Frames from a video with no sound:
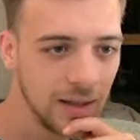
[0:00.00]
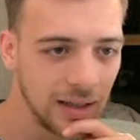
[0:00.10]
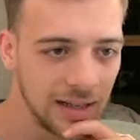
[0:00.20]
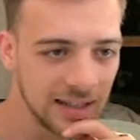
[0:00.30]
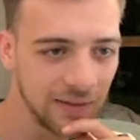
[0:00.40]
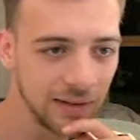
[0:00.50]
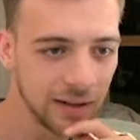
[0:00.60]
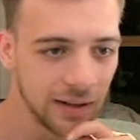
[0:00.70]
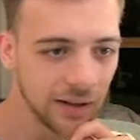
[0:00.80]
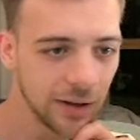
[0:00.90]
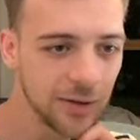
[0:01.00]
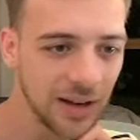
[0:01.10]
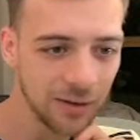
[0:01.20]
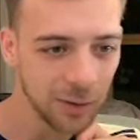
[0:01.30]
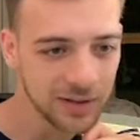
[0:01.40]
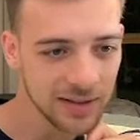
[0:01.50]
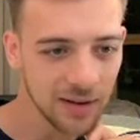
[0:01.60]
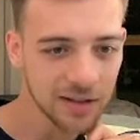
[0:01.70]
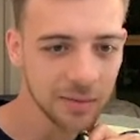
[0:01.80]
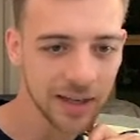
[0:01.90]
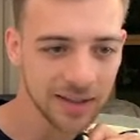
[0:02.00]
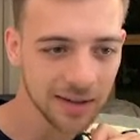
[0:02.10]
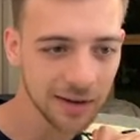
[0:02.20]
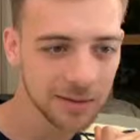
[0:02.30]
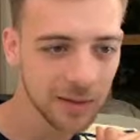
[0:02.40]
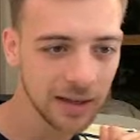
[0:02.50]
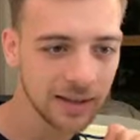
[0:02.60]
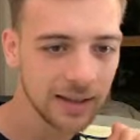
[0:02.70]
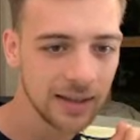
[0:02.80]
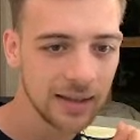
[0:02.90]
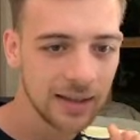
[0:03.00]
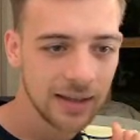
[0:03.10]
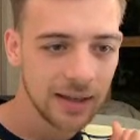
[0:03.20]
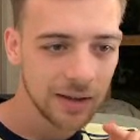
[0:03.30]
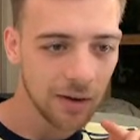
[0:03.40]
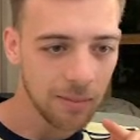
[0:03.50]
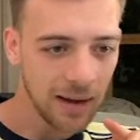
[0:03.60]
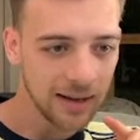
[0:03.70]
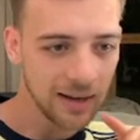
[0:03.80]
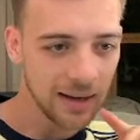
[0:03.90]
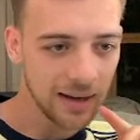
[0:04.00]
Let's have a look at who's everyone's last pick's going to be. You've got Matt.